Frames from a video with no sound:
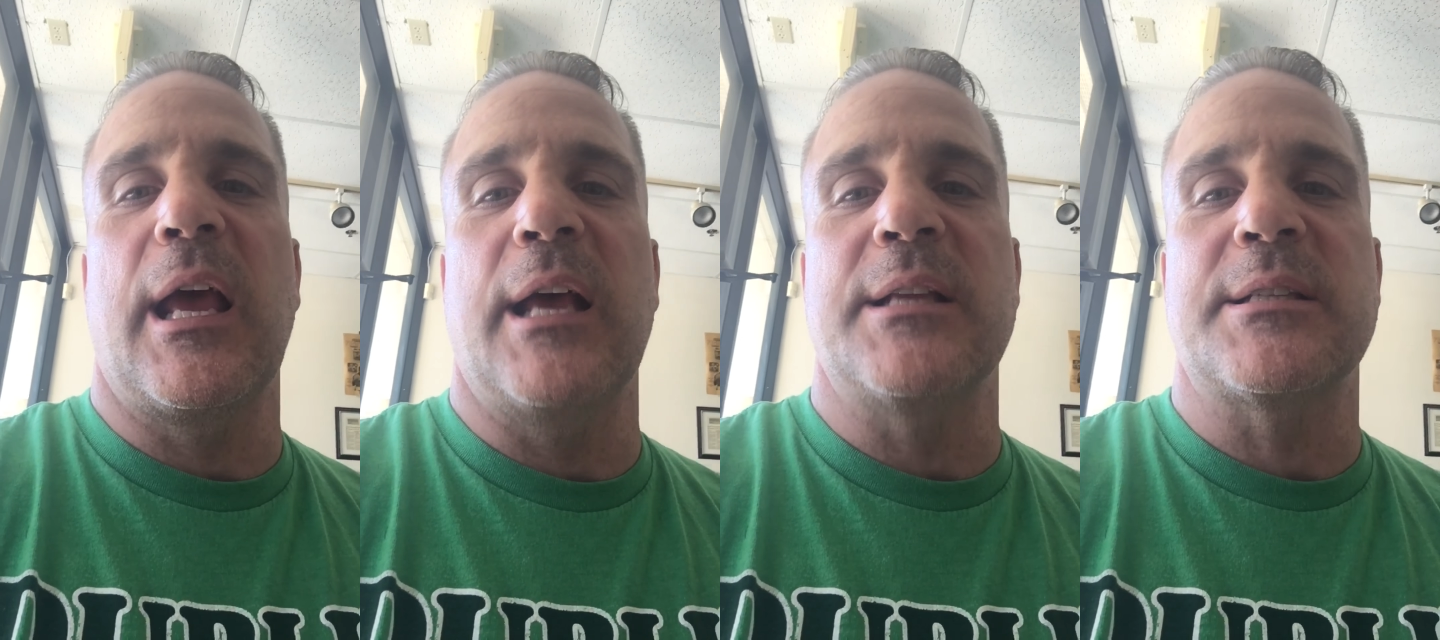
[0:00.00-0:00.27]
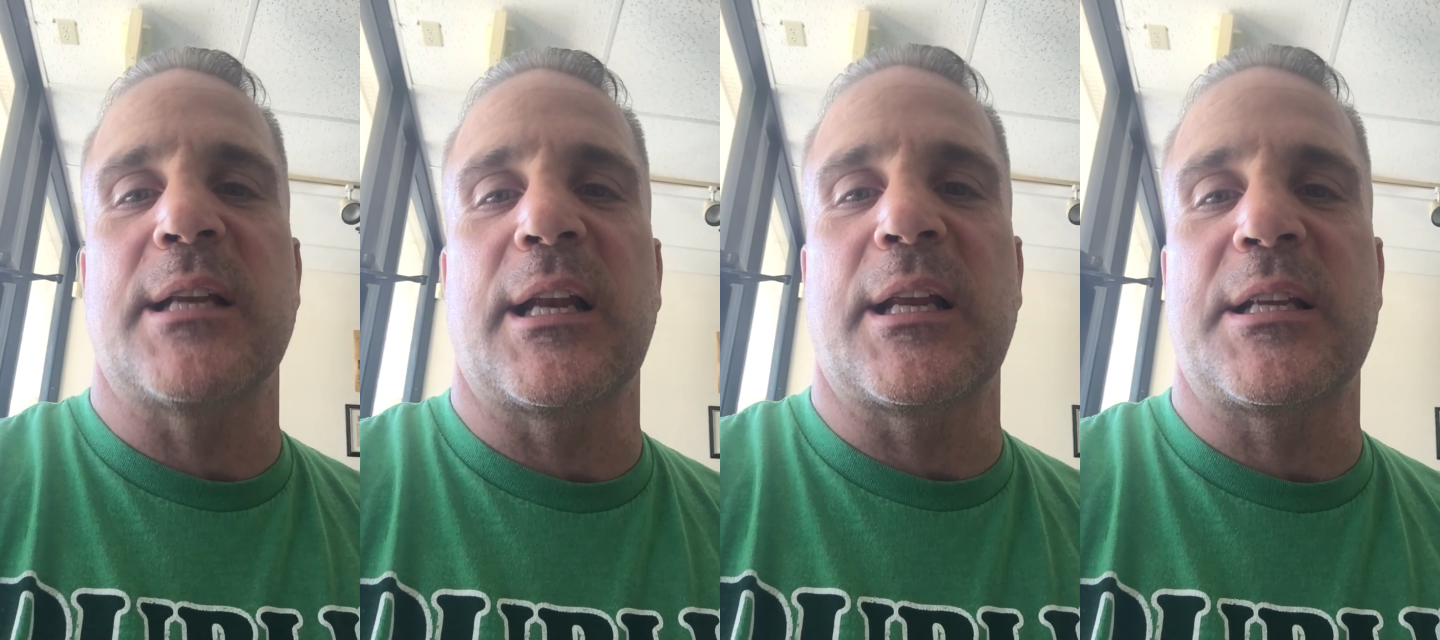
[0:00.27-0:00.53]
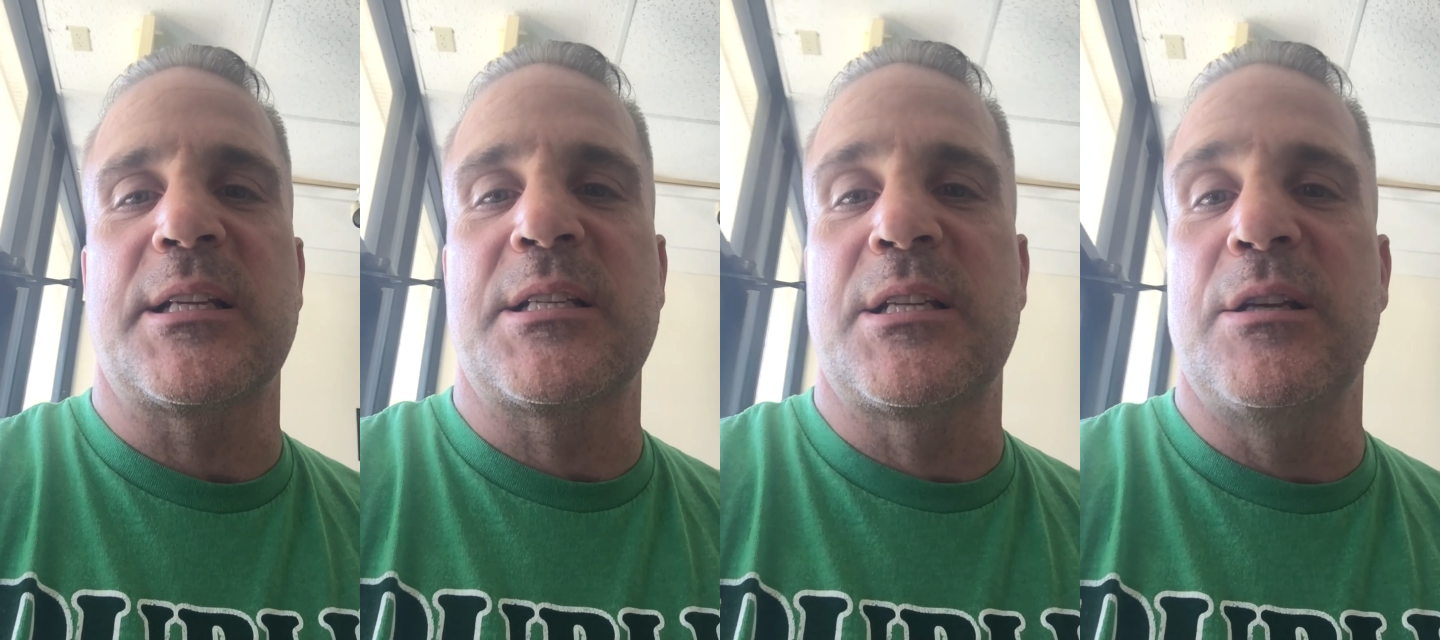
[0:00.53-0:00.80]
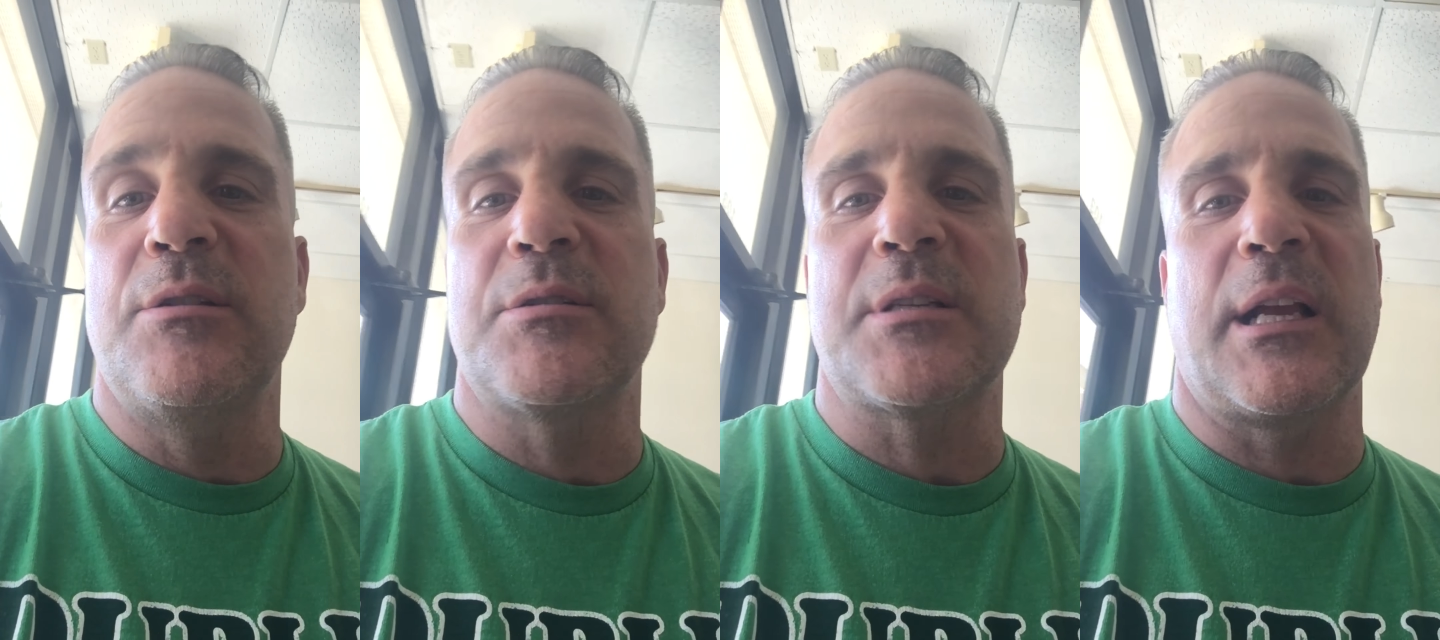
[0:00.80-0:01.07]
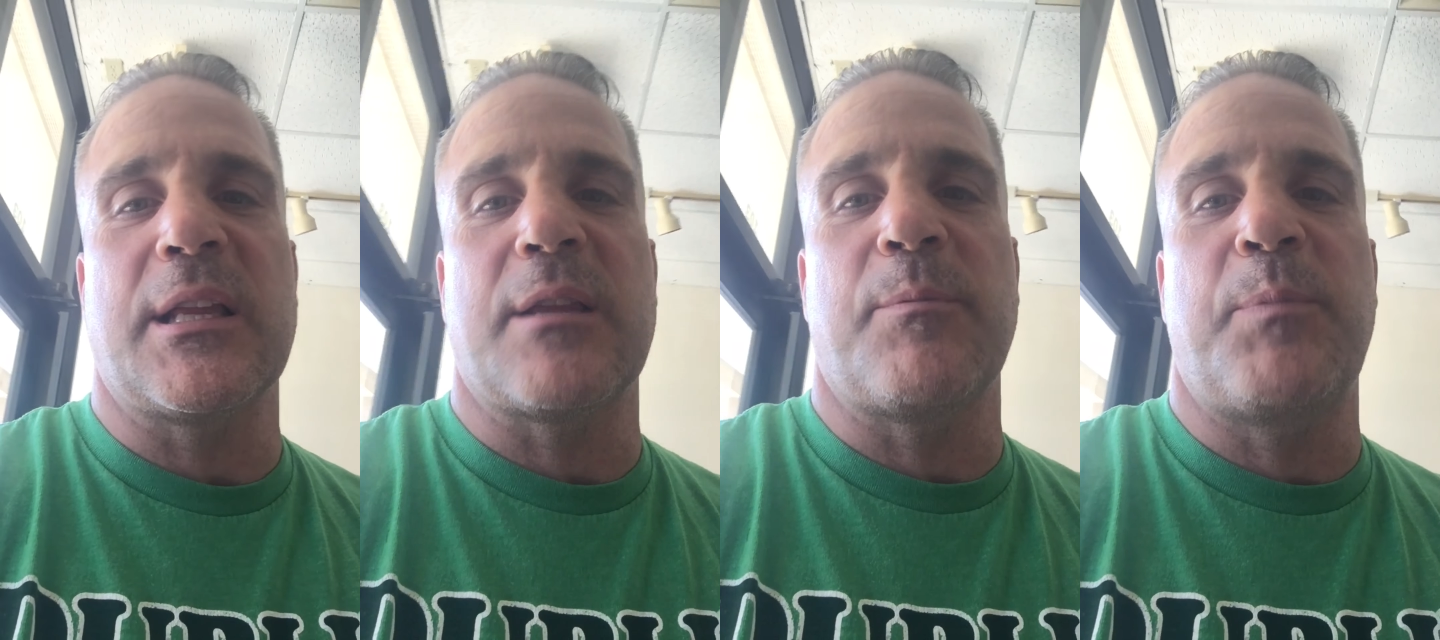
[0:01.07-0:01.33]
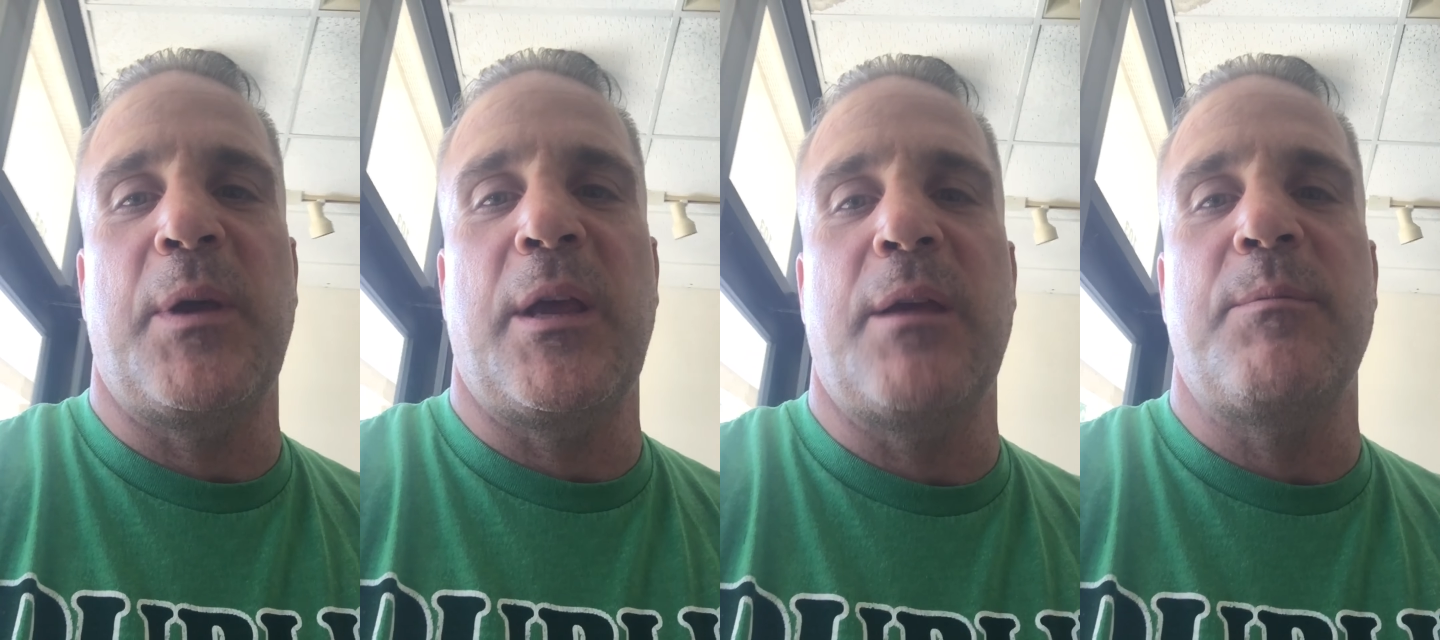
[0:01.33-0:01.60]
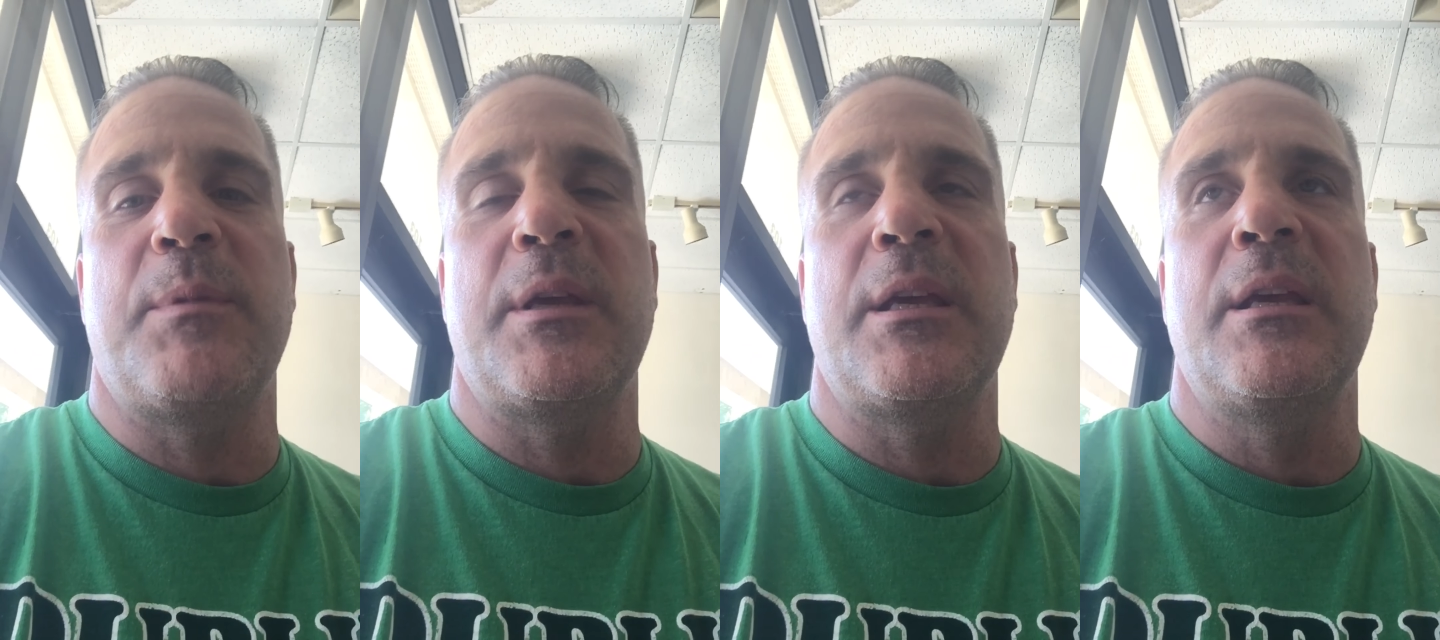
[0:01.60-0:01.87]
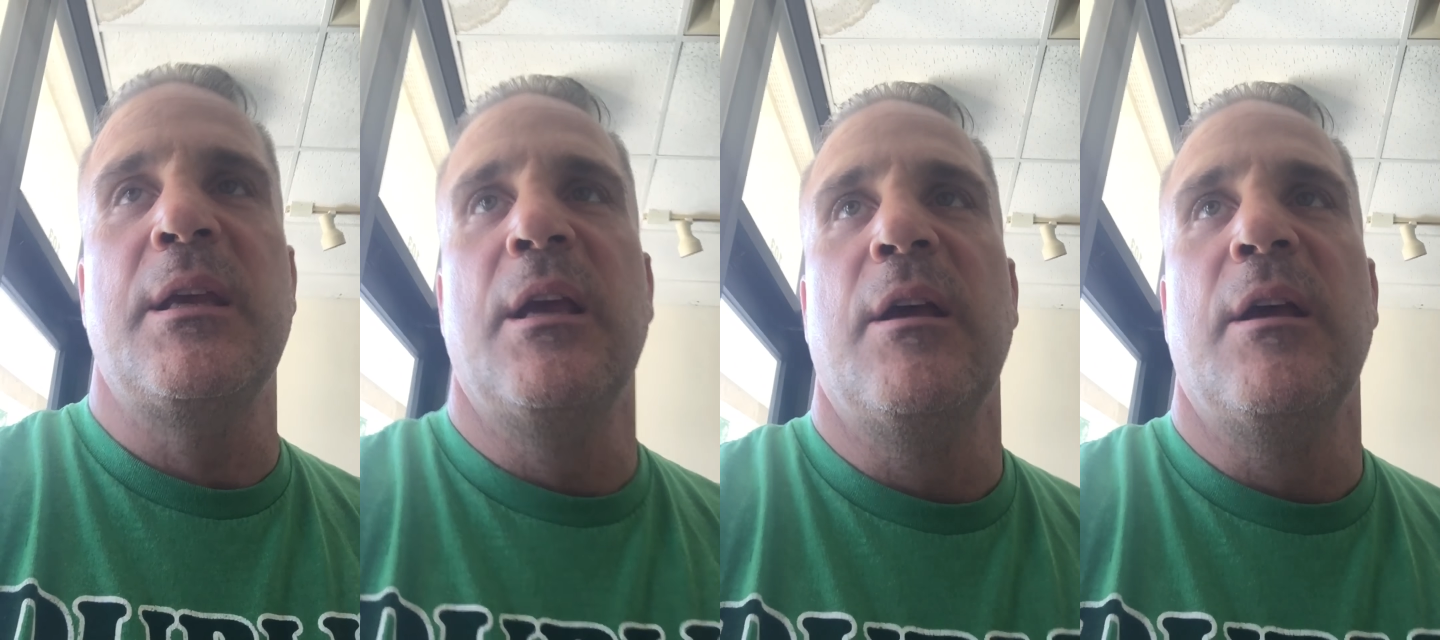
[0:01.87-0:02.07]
as an excuse not to pay me.